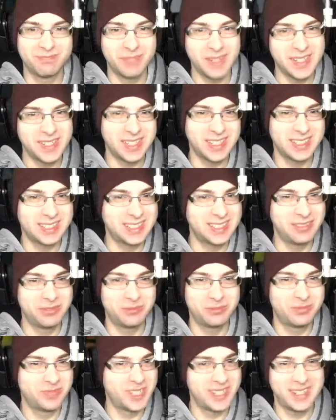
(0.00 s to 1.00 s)
basically
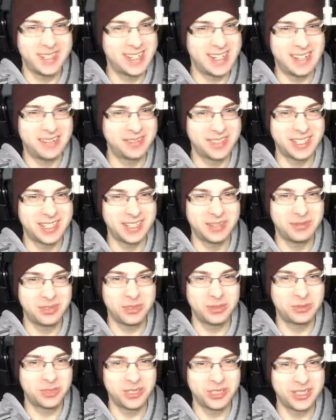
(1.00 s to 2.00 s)
didn't have time
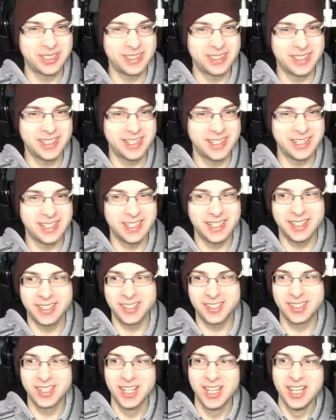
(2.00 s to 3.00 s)
to work on that, I
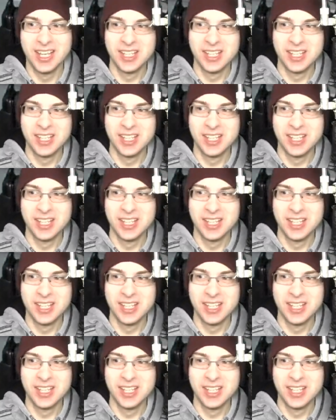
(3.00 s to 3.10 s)
guess.